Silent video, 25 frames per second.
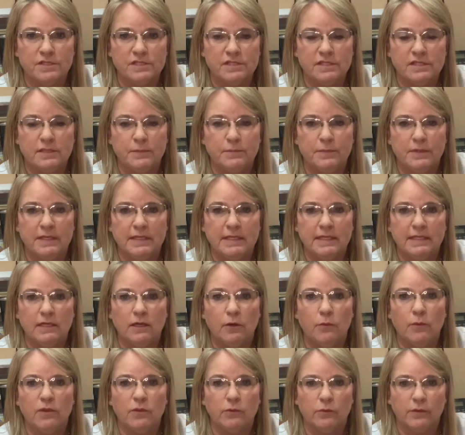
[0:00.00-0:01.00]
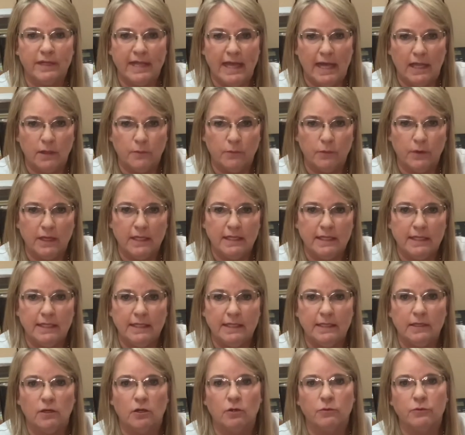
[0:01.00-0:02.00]
depending on whether we're
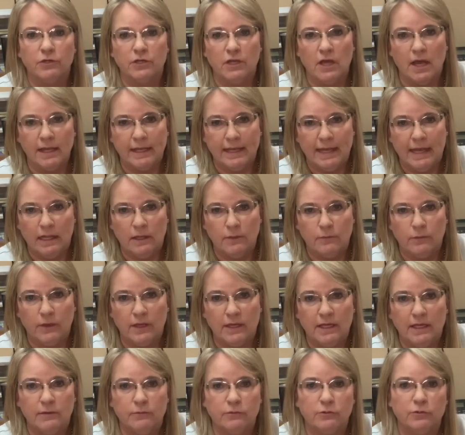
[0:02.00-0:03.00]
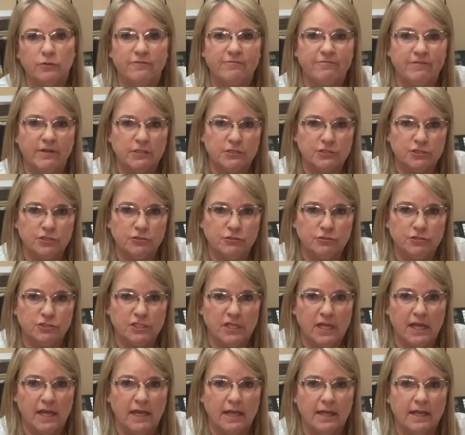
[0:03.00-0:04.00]
calibrating or we're not calibrating, we're doing functional
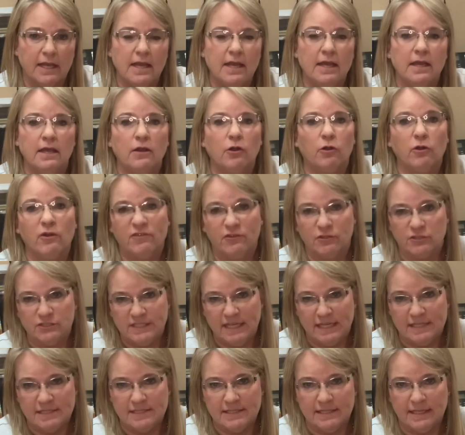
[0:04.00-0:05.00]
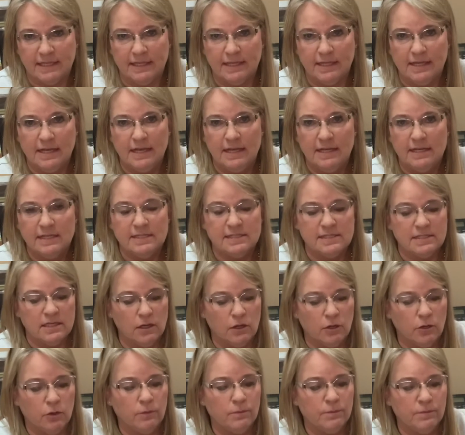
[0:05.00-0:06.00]
check, or if you're testing.
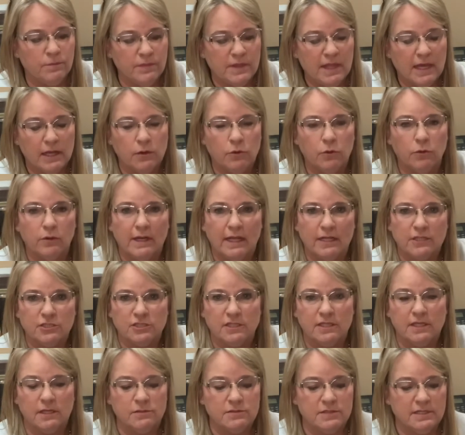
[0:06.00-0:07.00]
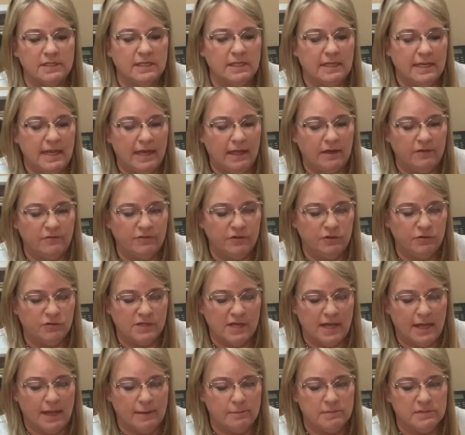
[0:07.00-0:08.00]
So that cord actually goes in and out a few
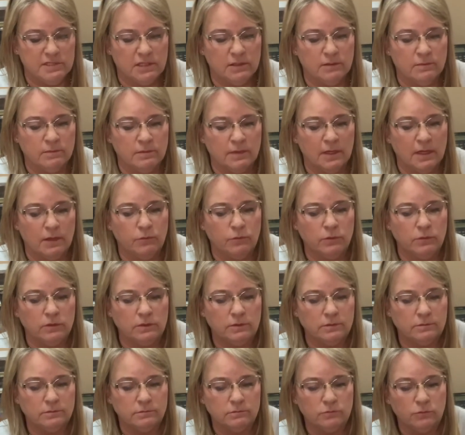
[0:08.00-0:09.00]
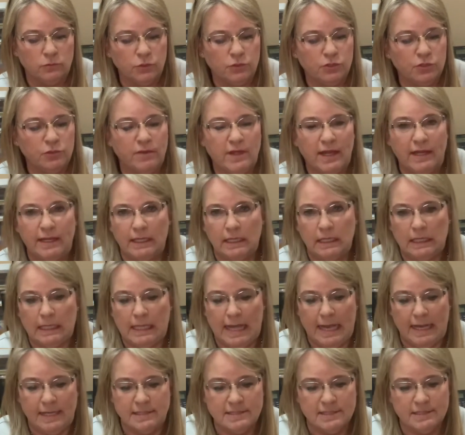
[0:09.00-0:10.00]
times, and we'll do that in
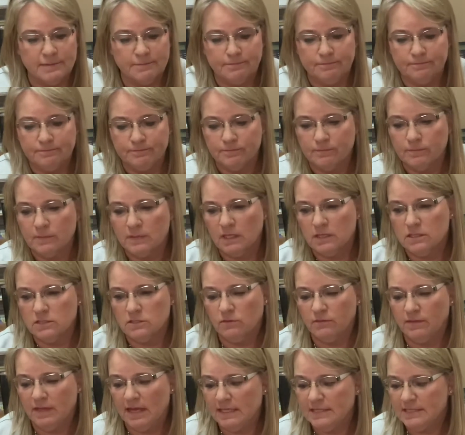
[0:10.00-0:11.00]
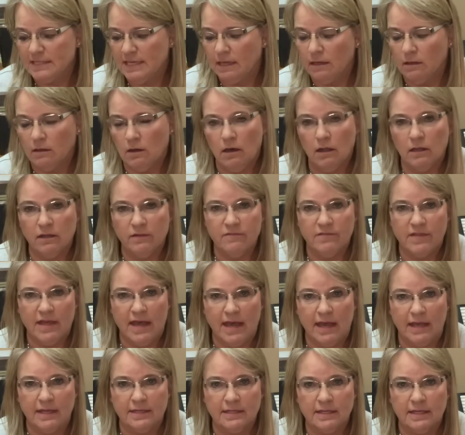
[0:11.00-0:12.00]
class. So that's how all of
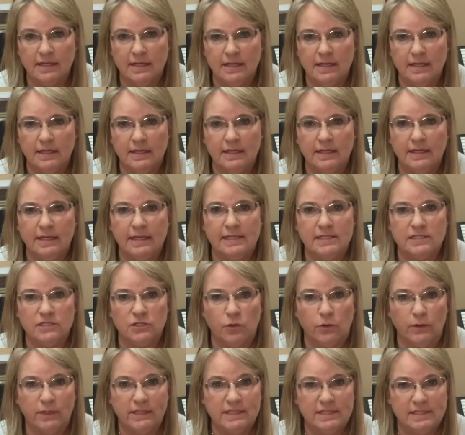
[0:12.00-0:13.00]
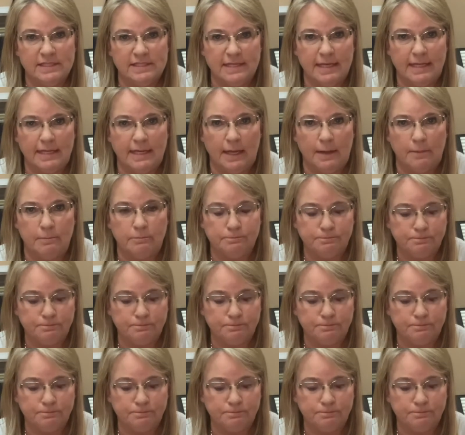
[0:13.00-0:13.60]
that is going to set up.